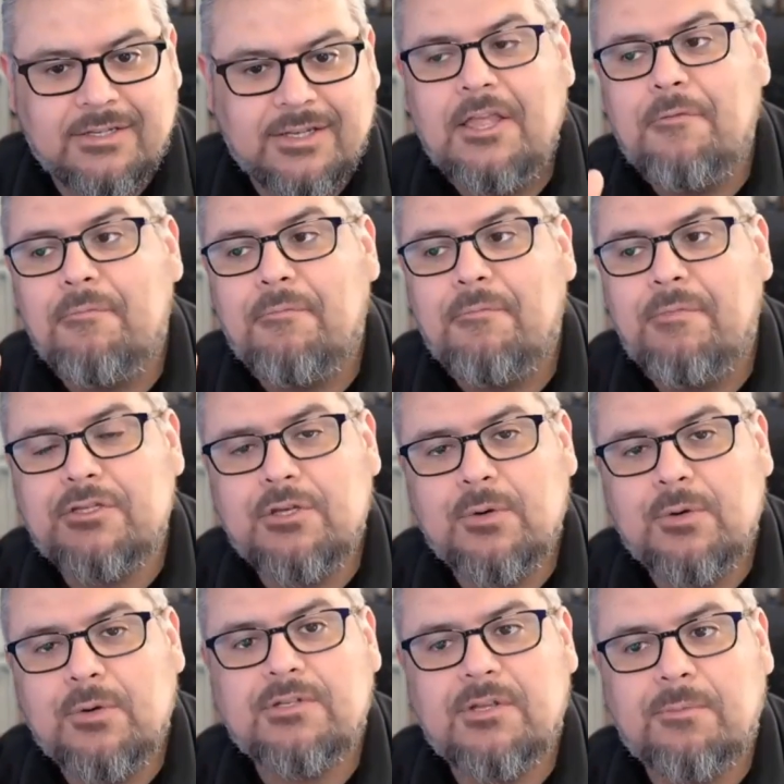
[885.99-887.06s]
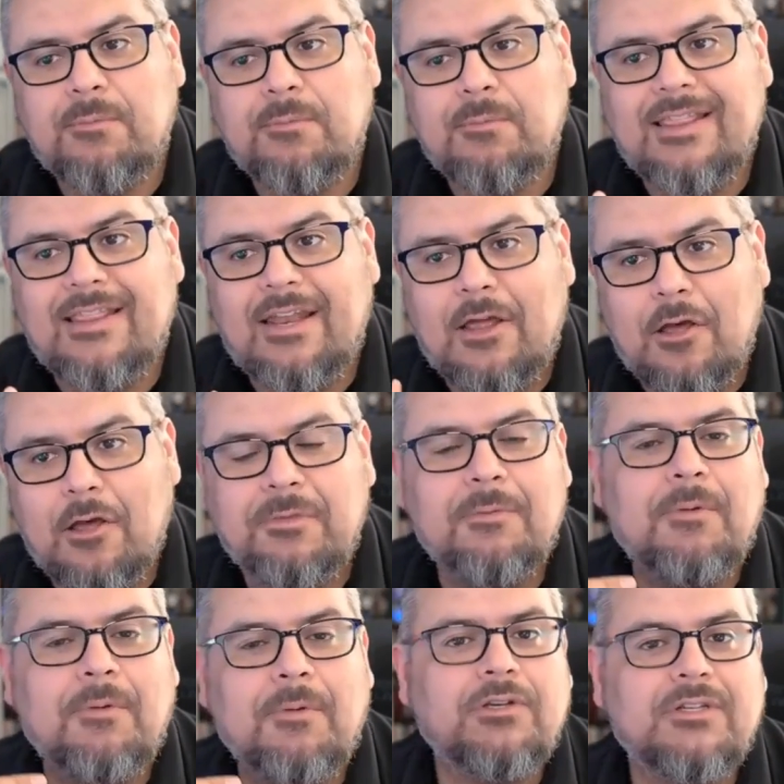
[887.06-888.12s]
because you're somebody that helped them
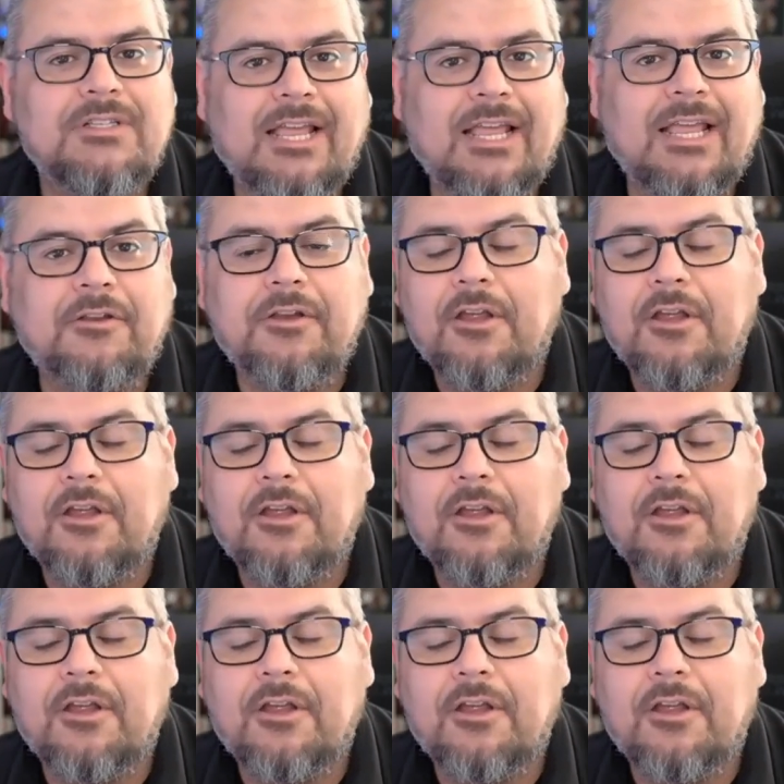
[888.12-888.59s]
understand